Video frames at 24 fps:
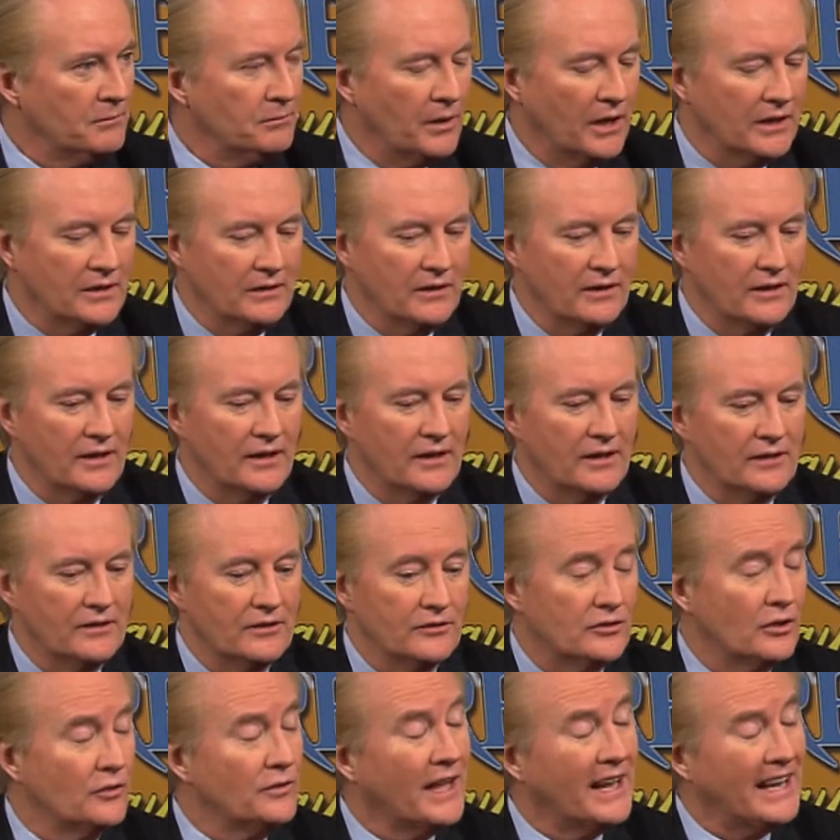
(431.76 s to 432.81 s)
But
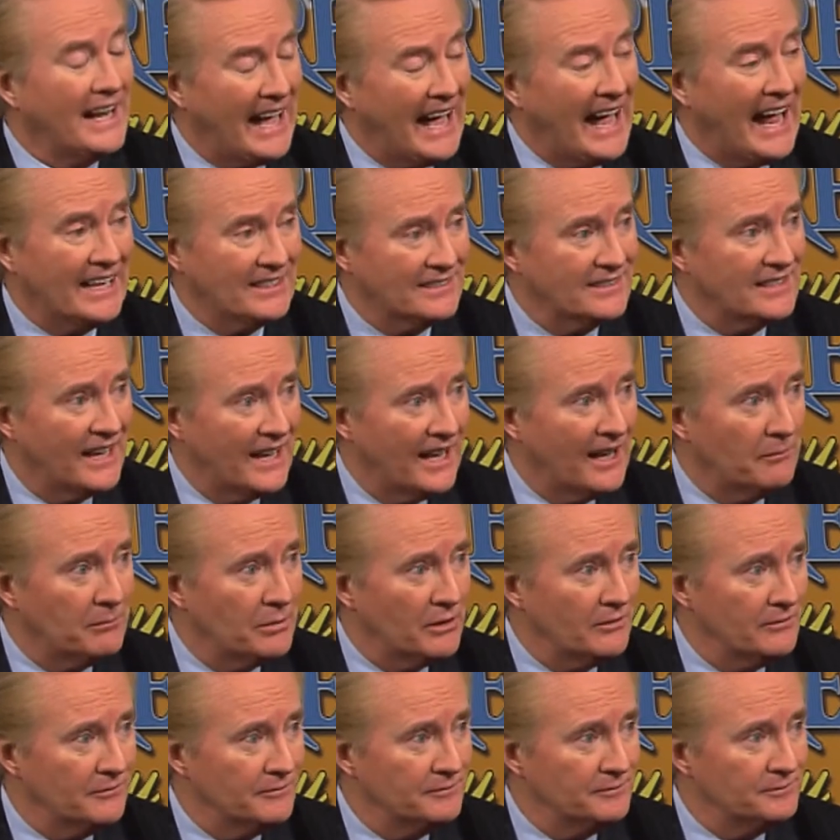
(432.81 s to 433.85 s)
so that has to
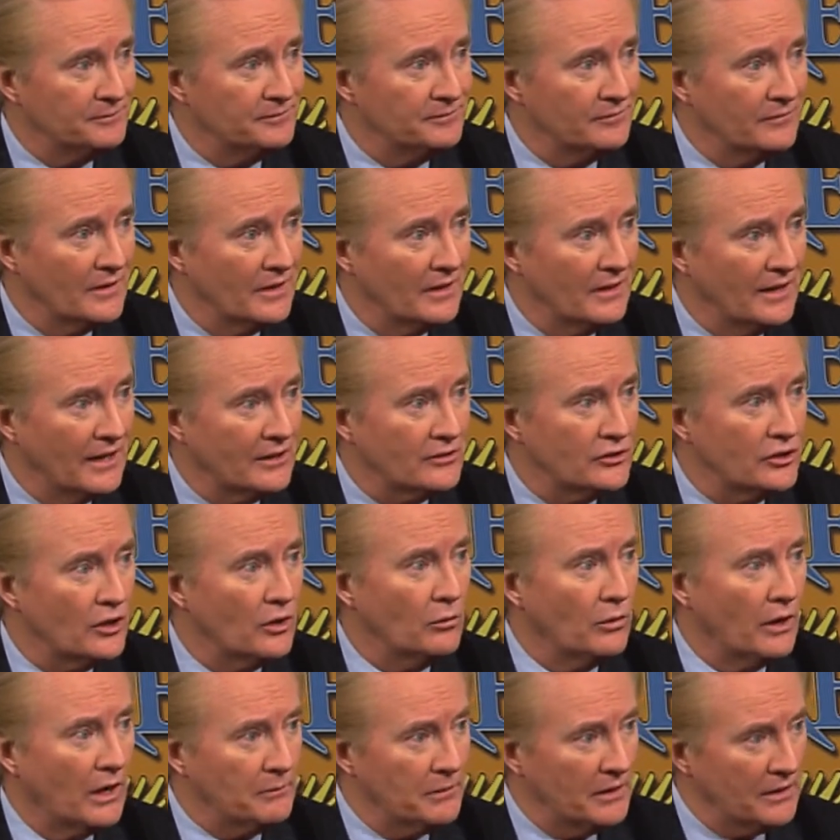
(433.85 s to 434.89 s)
happen next year.
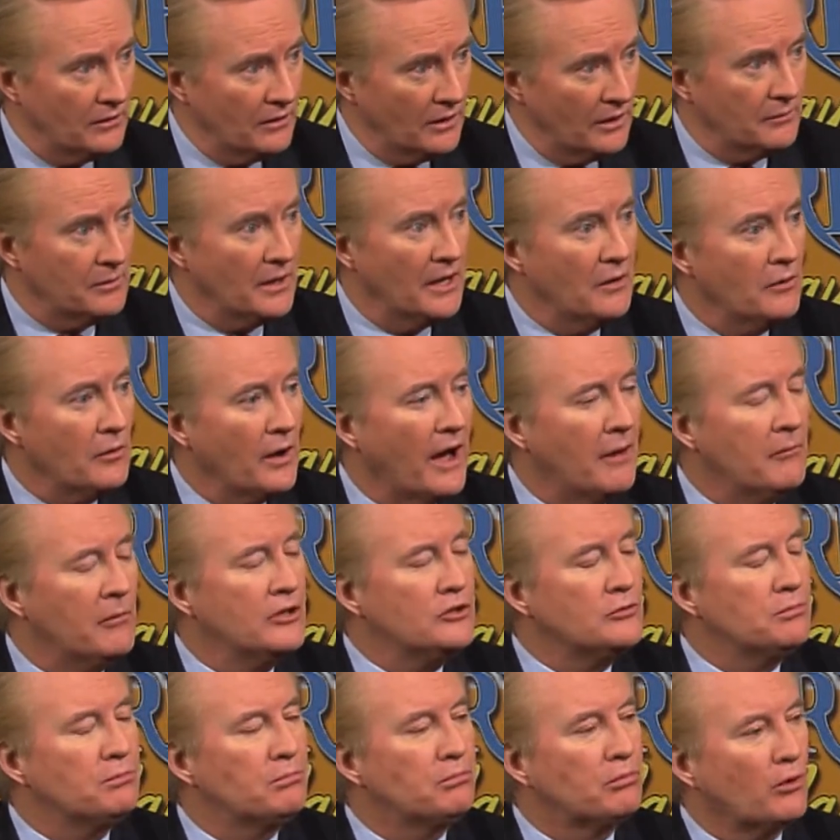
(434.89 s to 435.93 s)
I mean, how
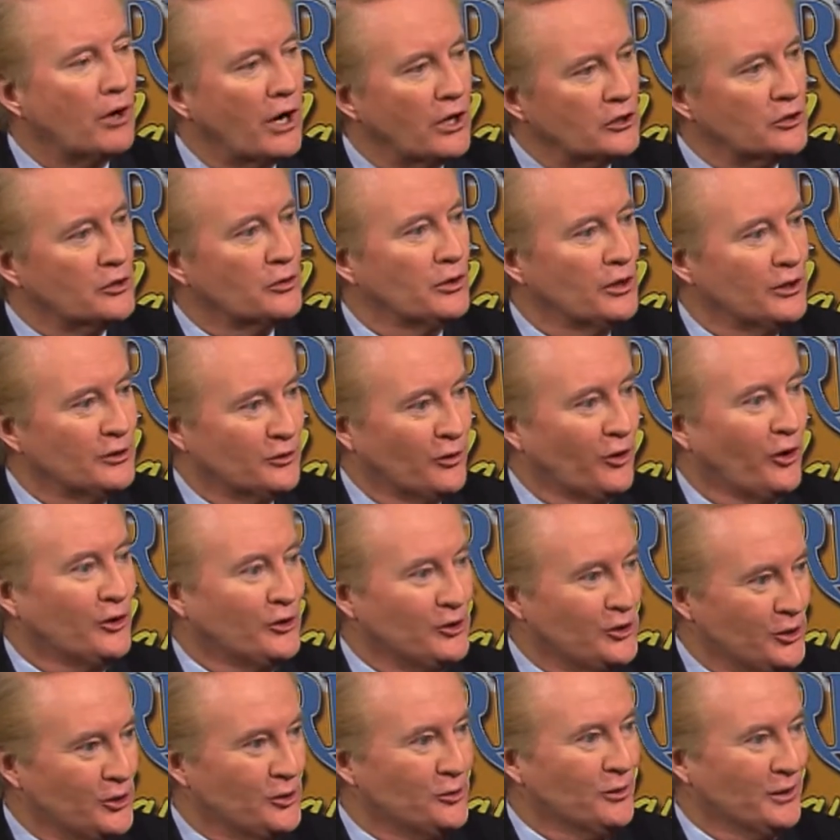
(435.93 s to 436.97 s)
much pressure is on
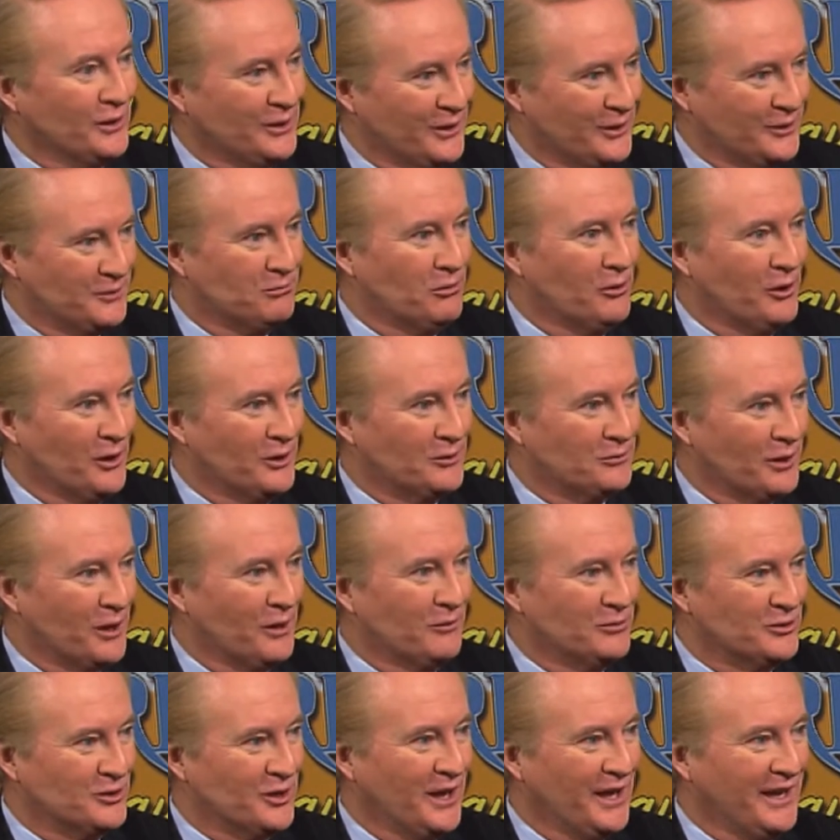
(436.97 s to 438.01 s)
you at this point? Is what
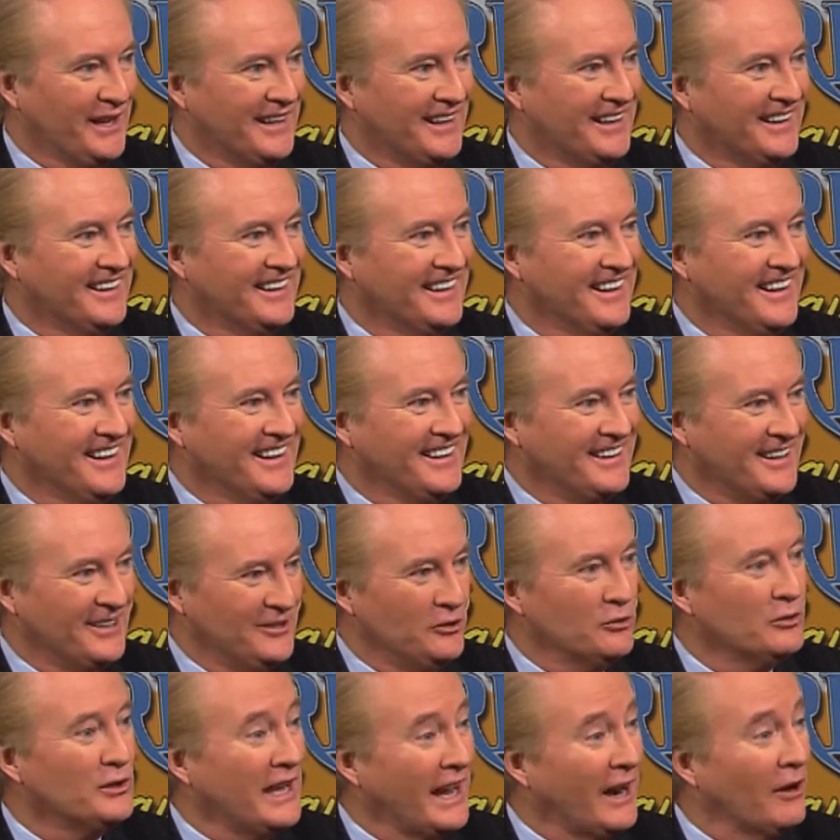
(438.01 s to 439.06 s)
I'm saying. Can
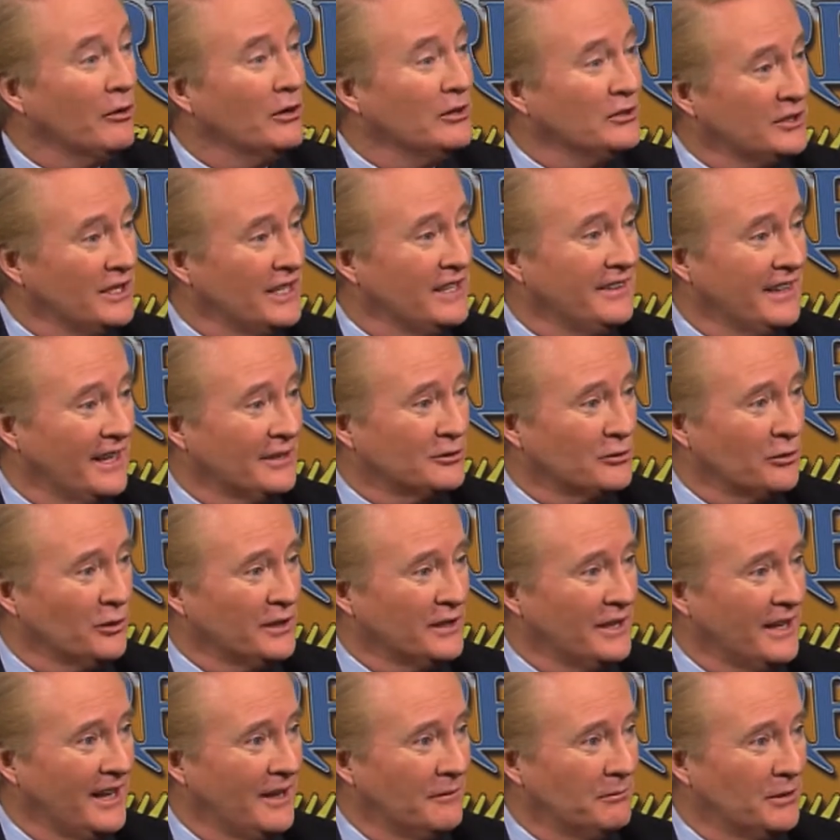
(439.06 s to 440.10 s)
you guarantee that's going
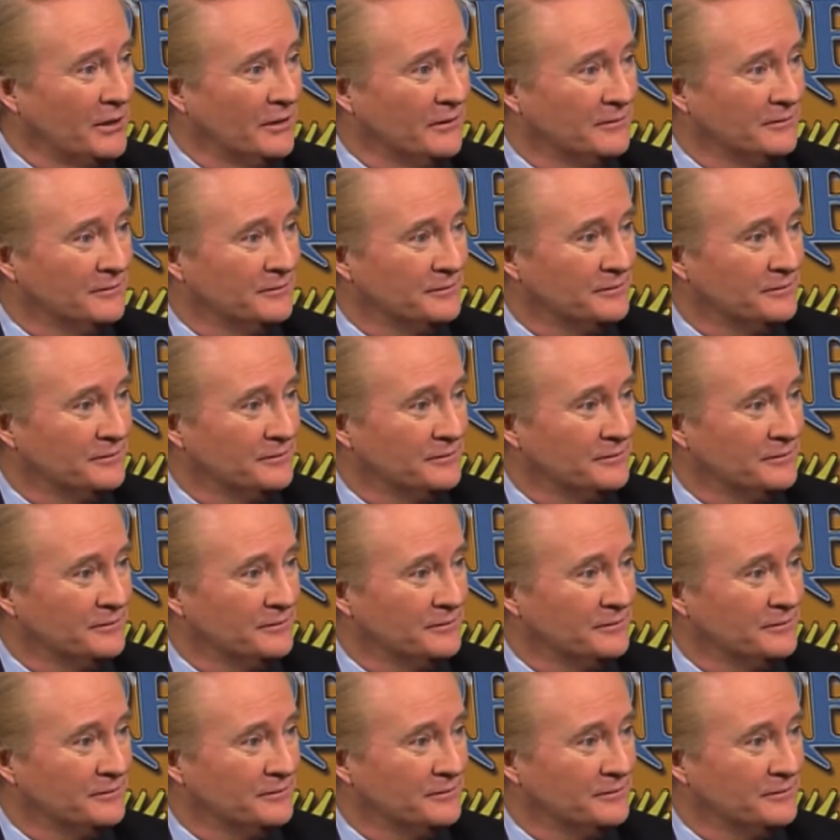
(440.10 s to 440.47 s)
to happen?